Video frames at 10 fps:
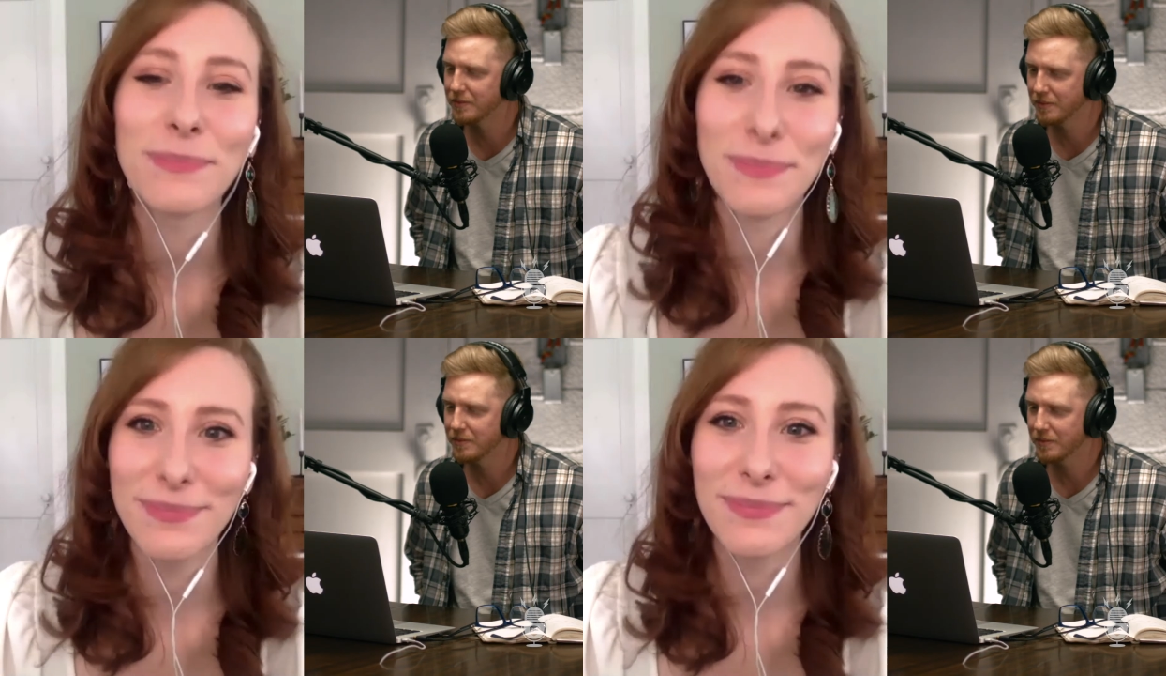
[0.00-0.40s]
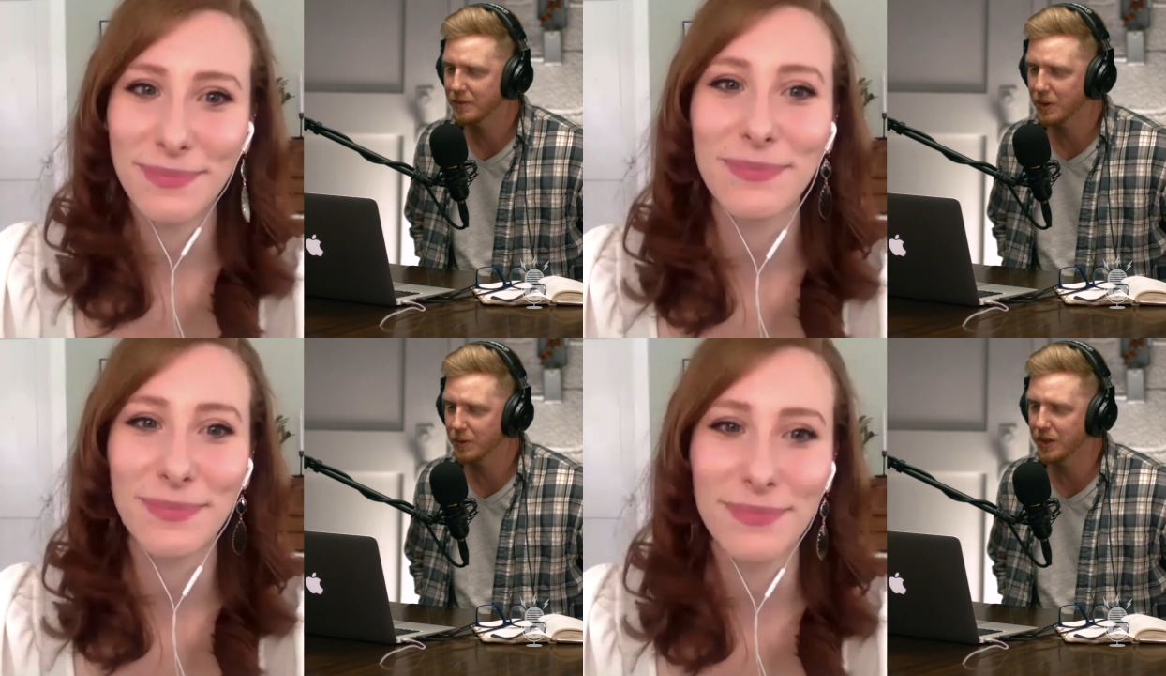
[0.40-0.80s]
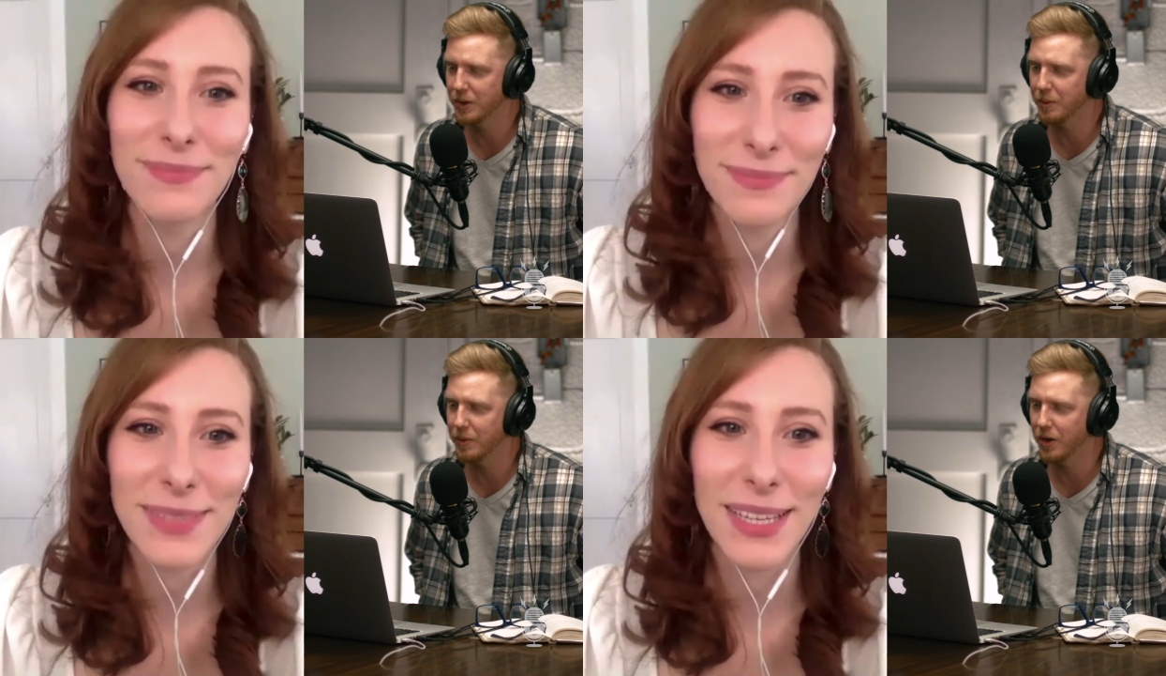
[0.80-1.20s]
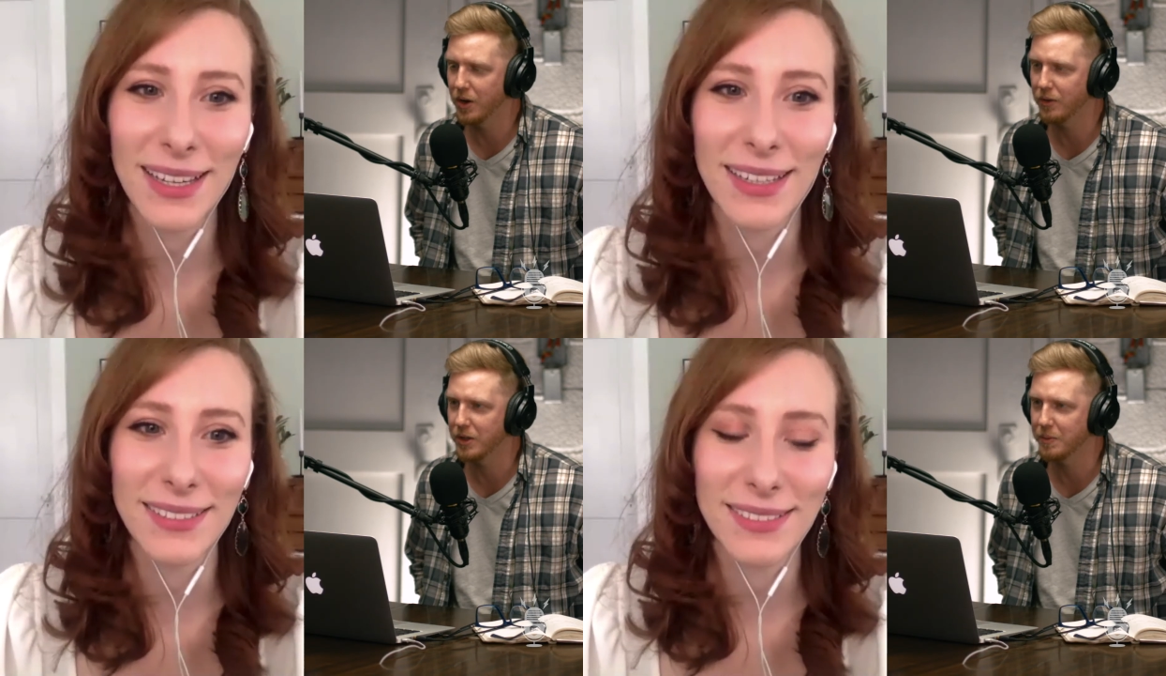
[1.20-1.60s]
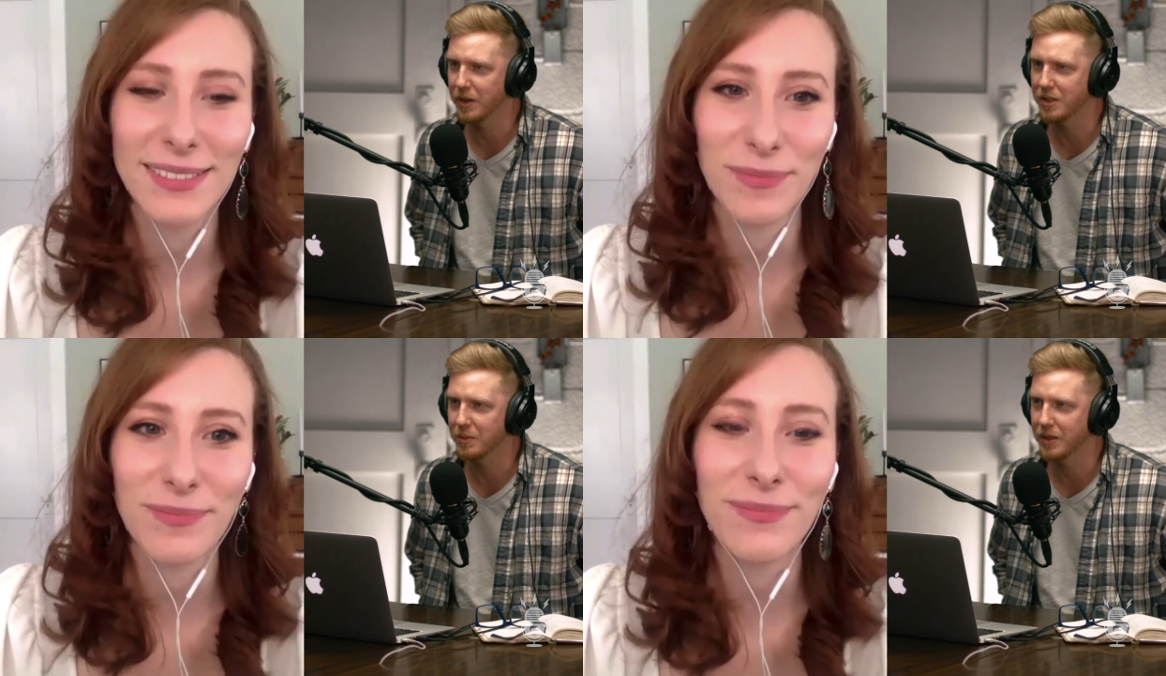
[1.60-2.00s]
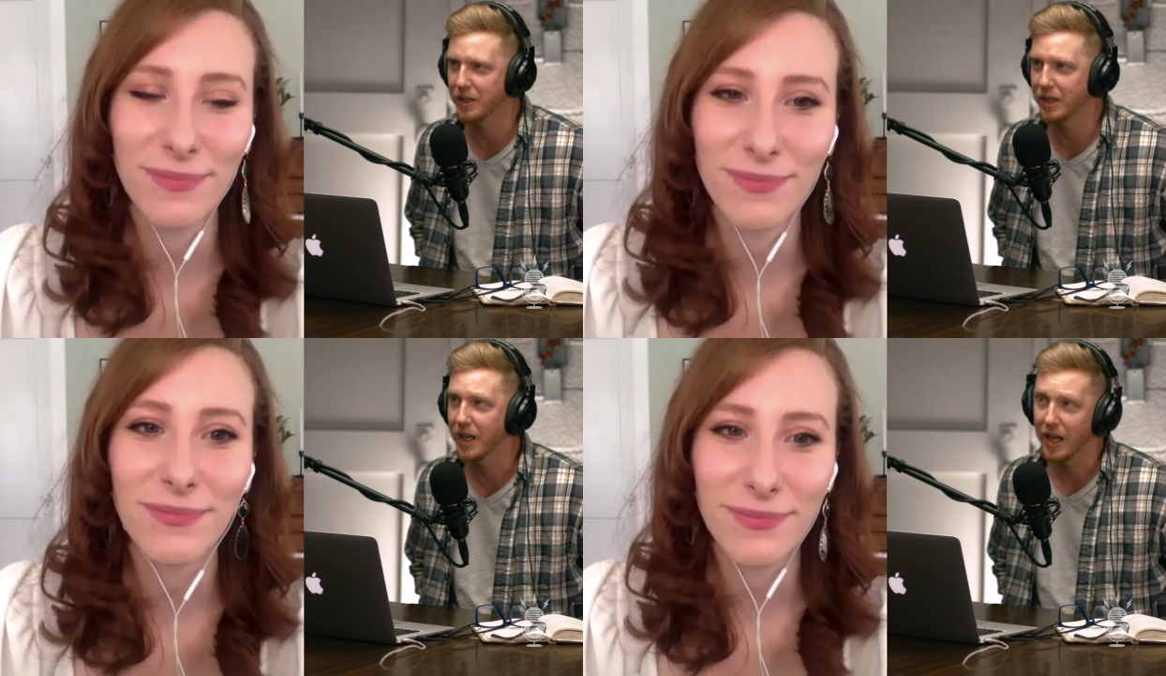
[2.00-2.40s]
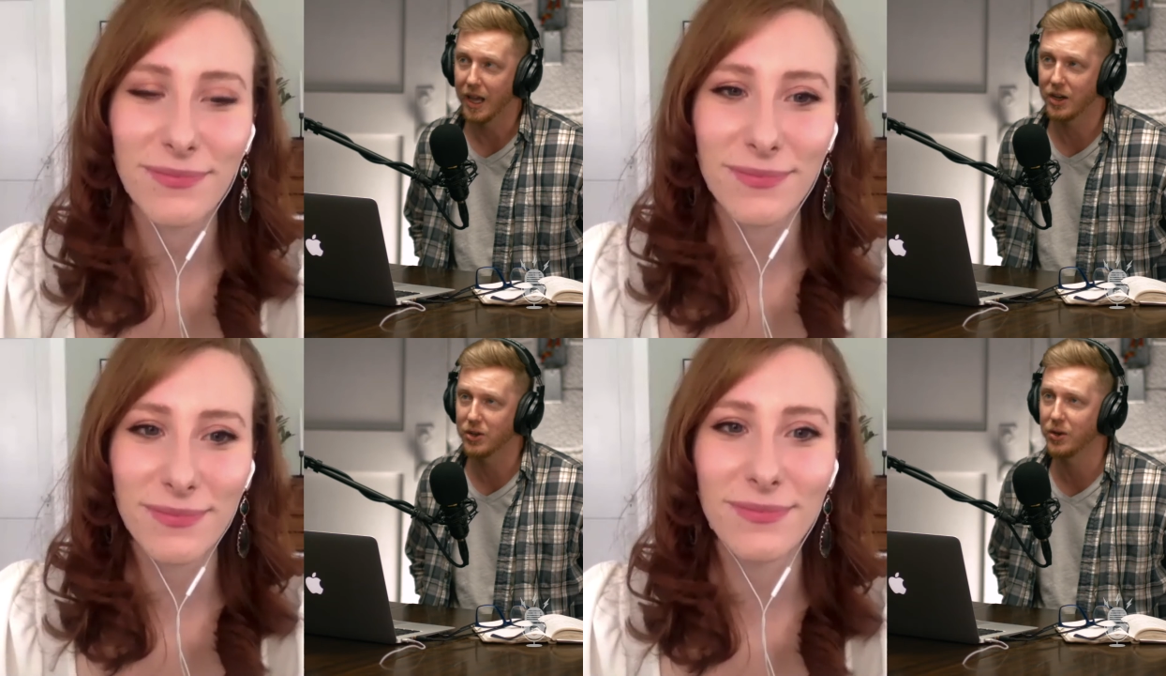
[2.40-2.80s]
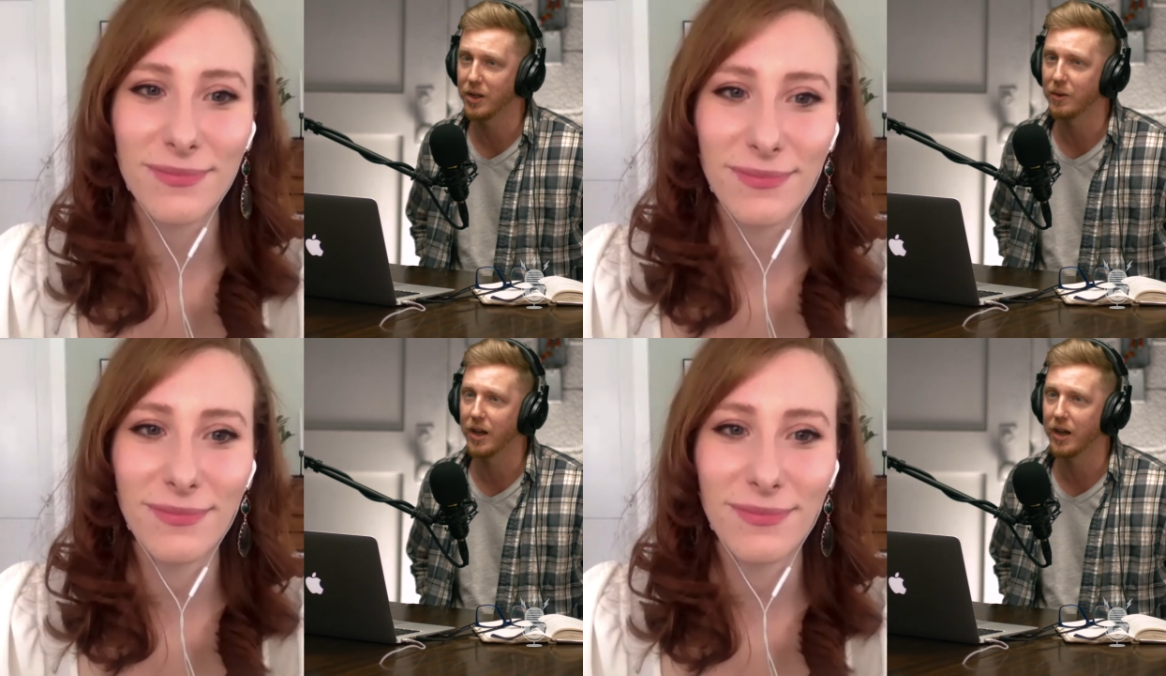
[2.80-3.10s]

Speaker 1: Mm-hmm. We mm-hmm. do. We yeah. pawn off responsibility. And you're totally